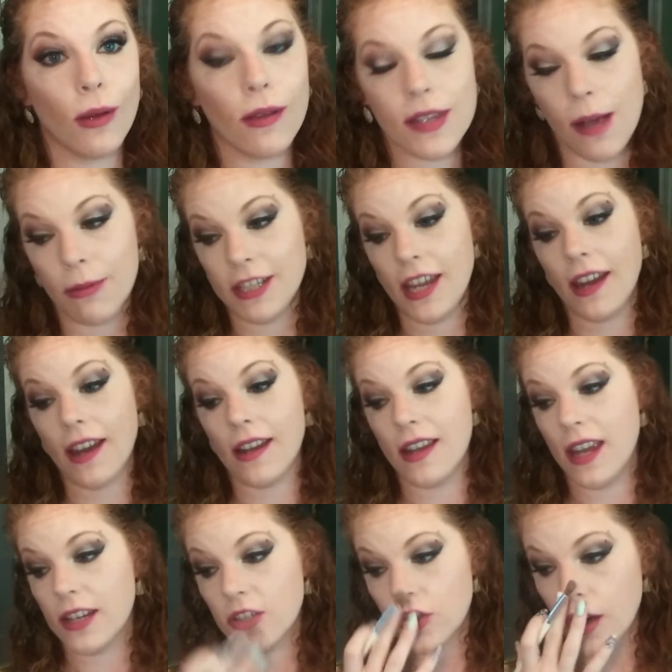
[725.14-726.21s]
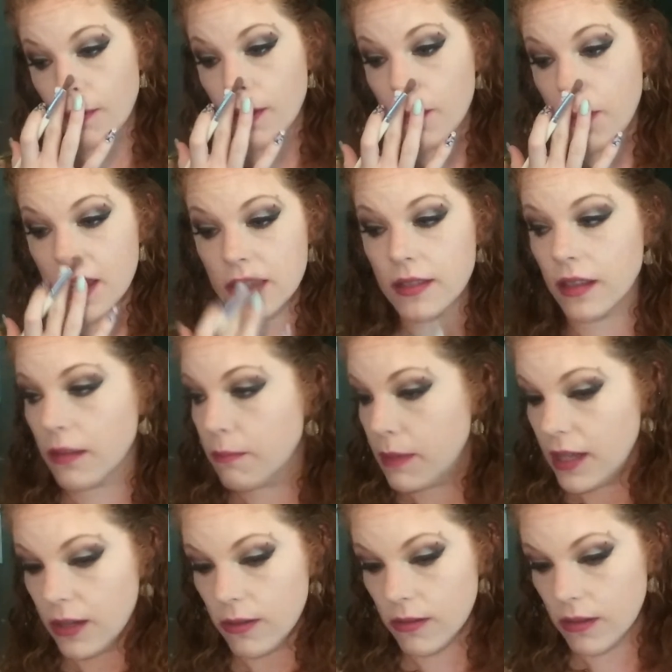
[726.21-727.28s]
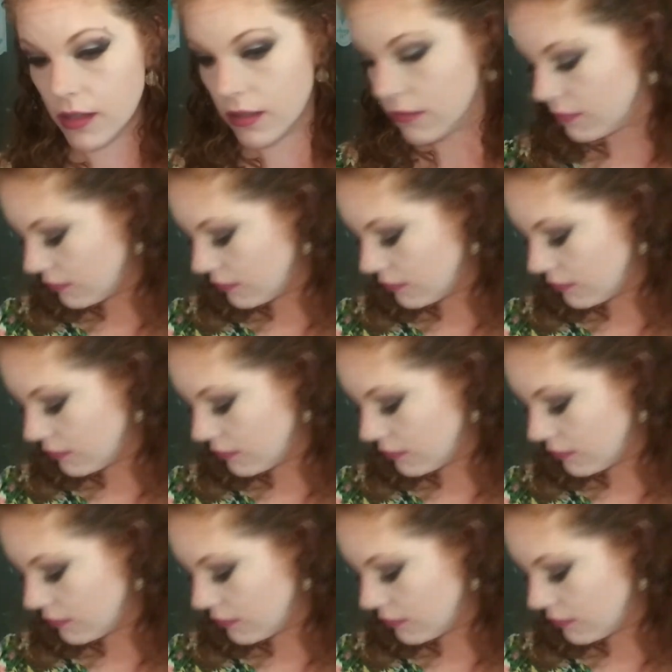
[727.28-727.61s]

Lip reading: do is I would take a NYX Jumbo Pencil in Milk,